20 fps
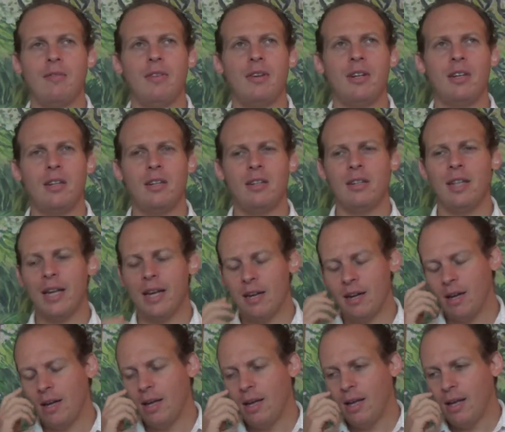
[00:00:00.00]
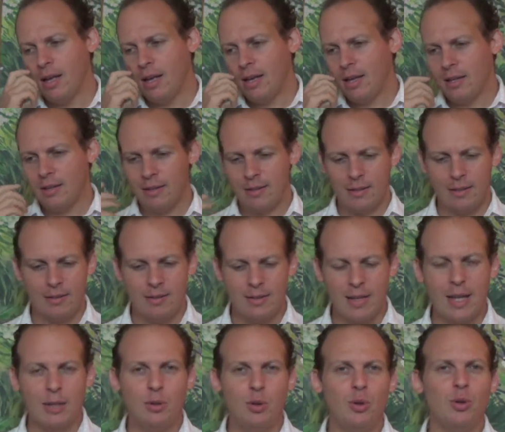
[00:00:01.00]
a very like
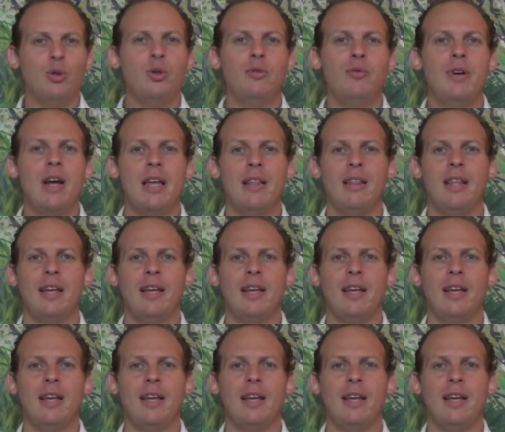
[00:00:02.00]
not so good rate.